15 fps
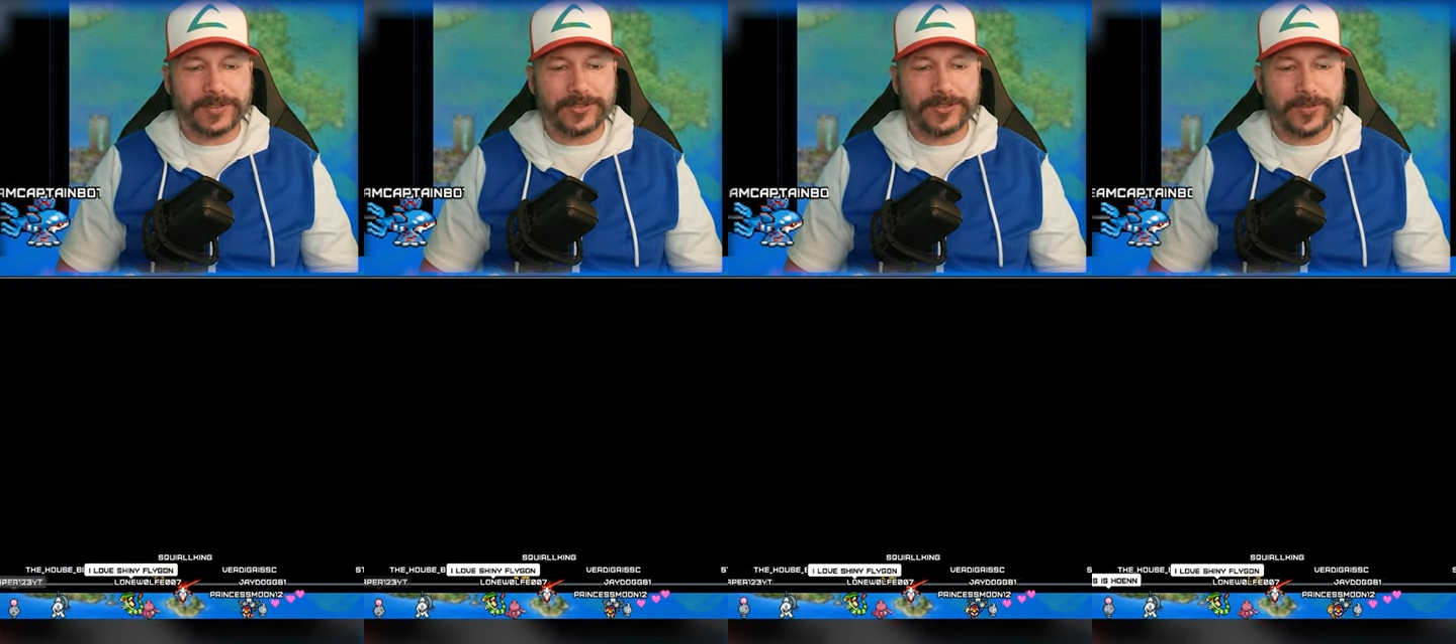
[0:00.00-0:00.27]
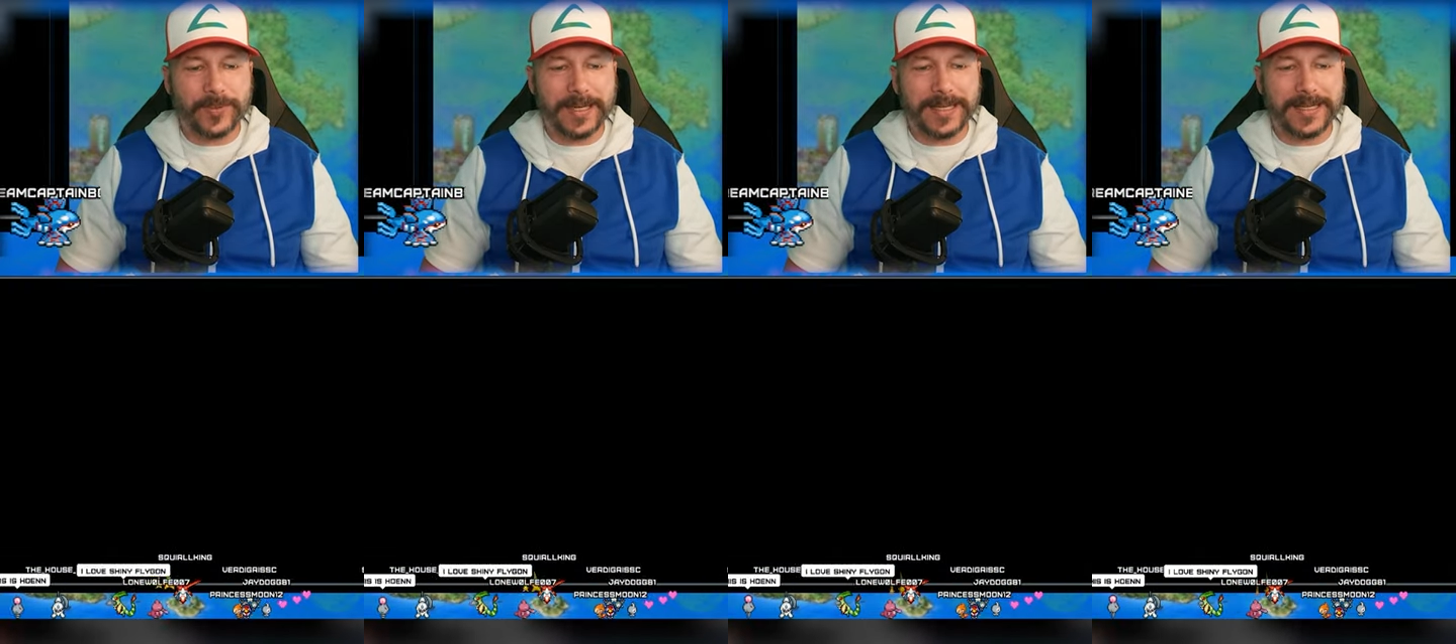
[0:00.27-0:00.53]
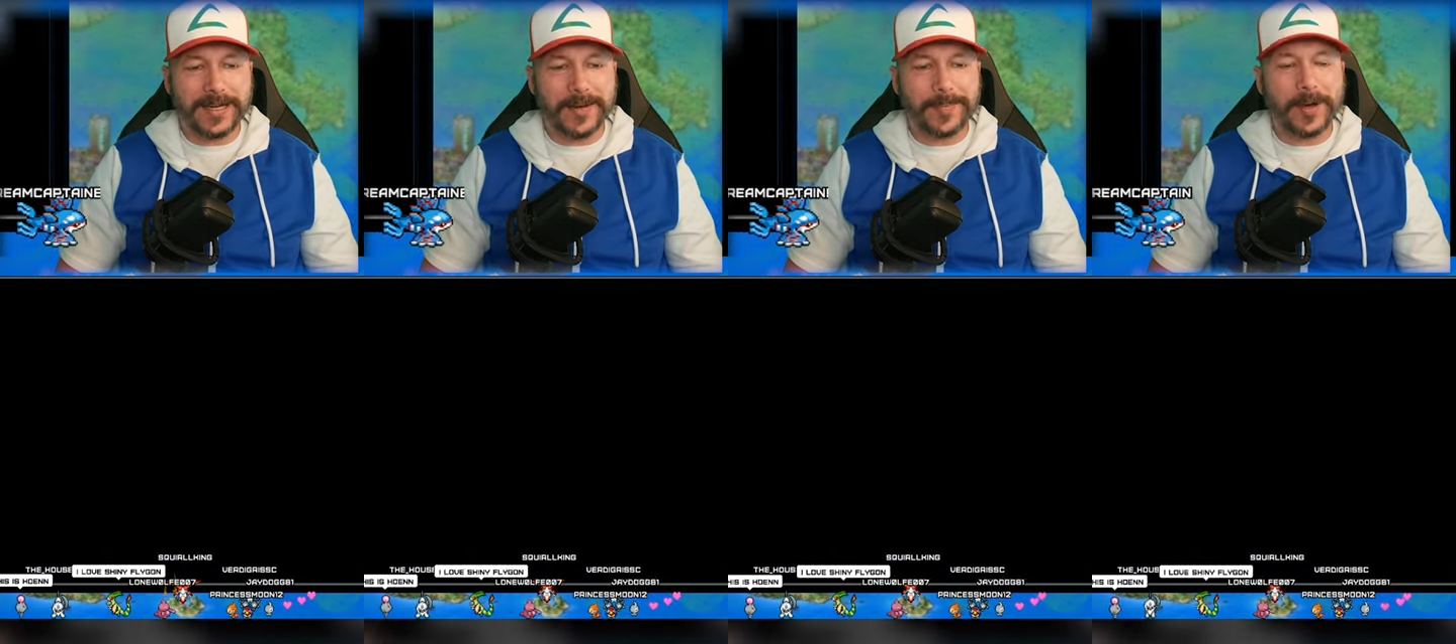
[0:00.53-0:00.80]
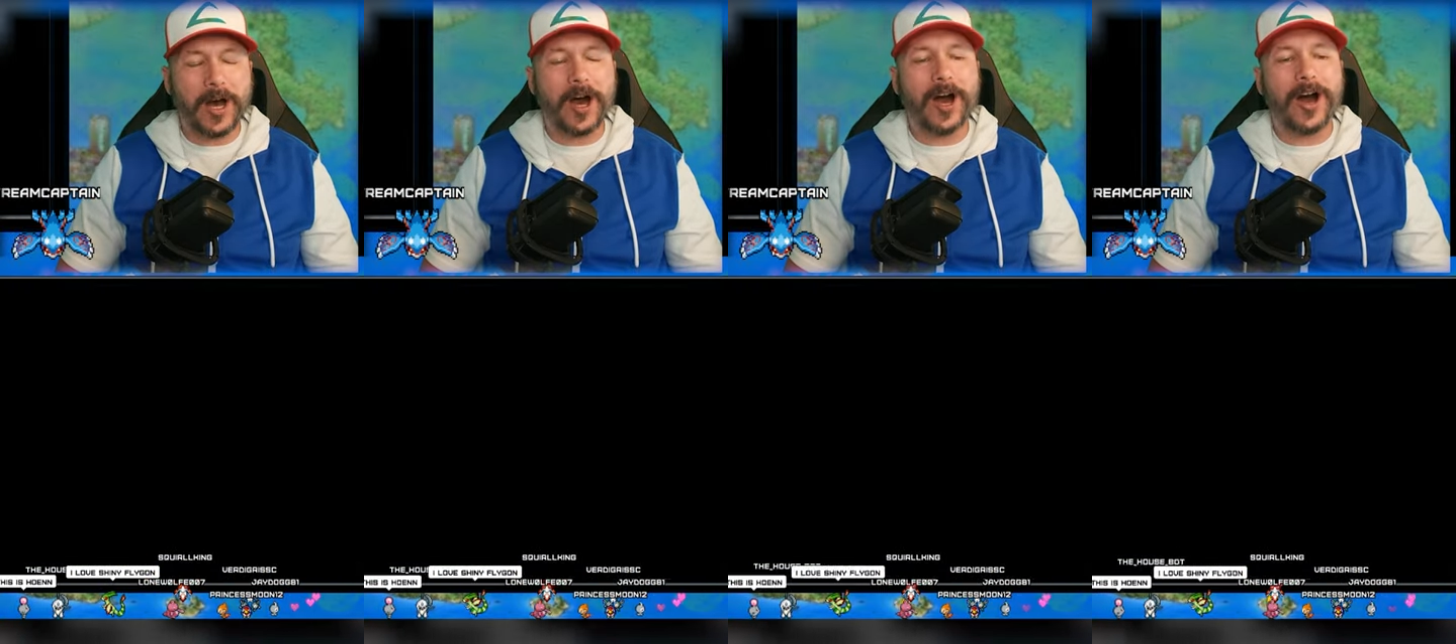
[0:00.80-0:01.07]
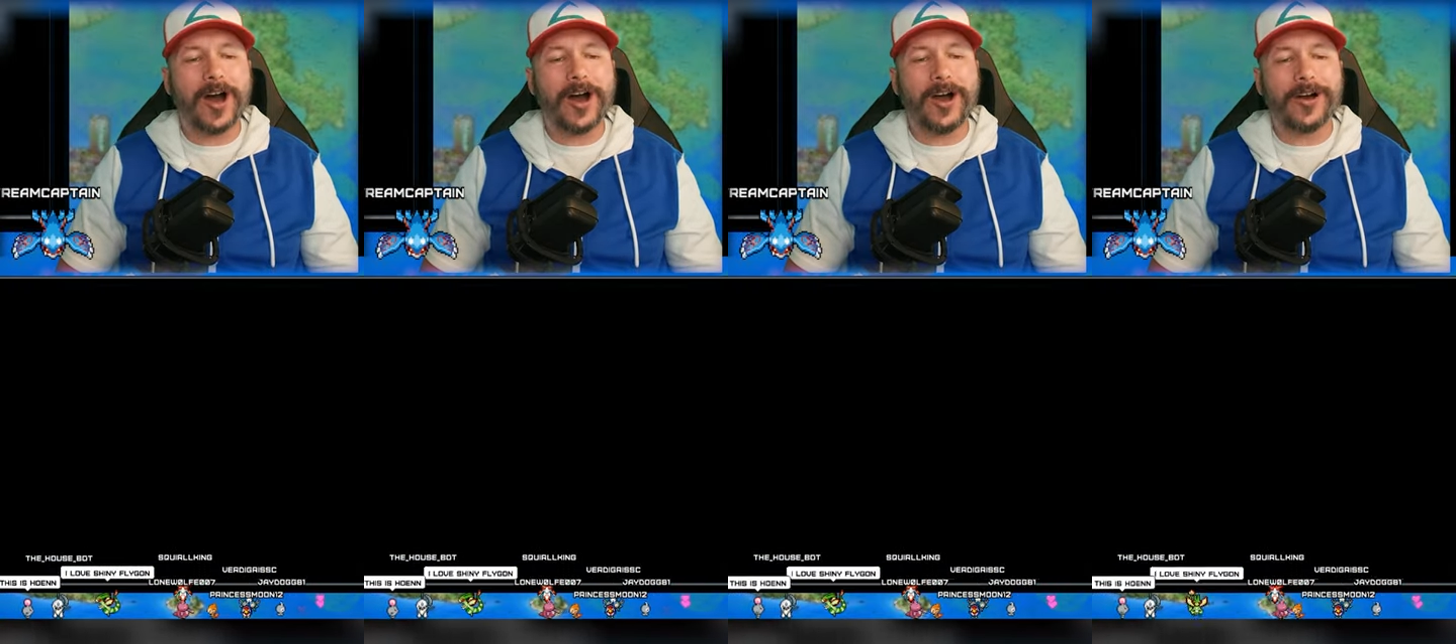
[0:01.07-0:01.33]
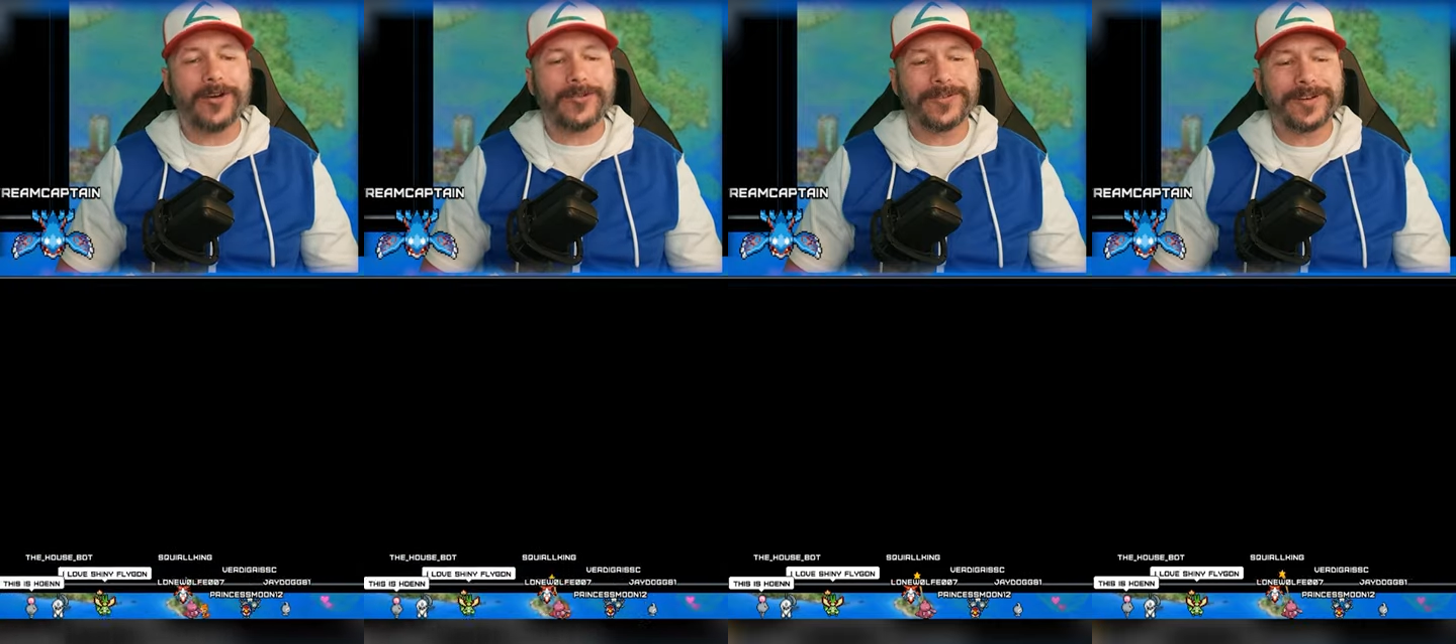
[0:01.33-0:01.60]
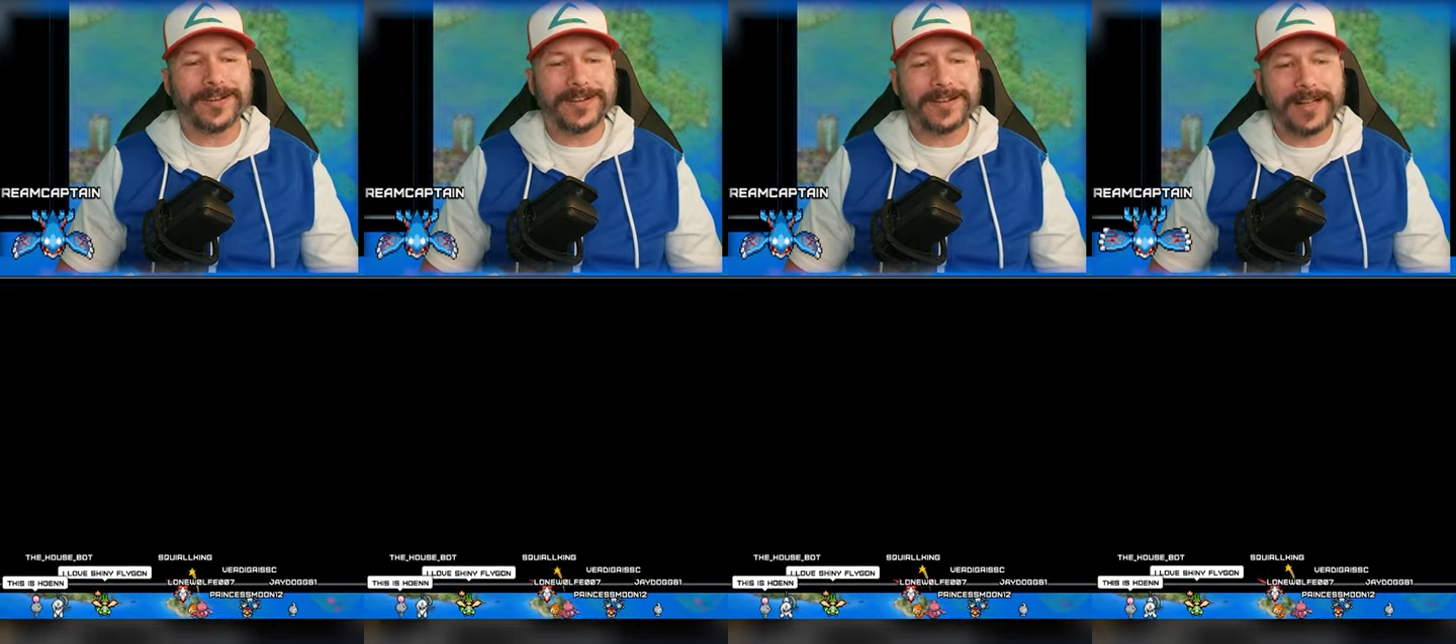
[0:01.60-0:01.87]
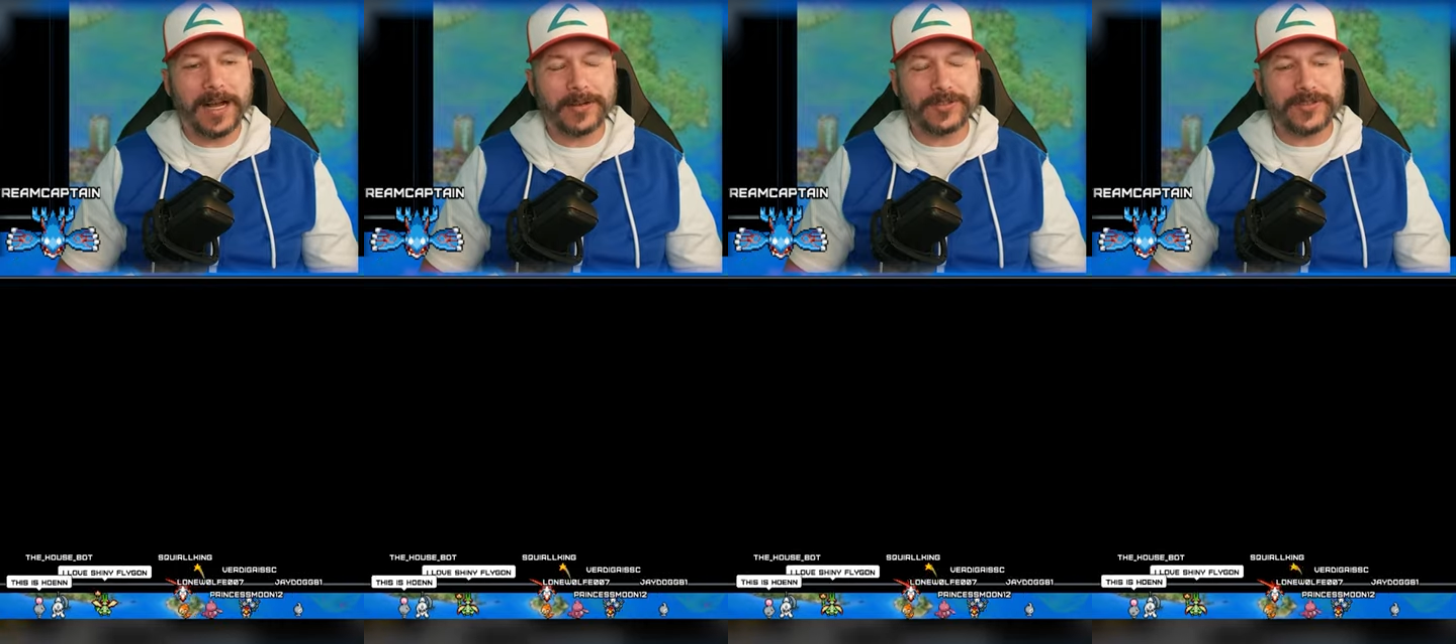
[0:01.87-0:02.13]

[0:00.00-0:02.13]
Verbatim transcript: you should wake up. Oh, I was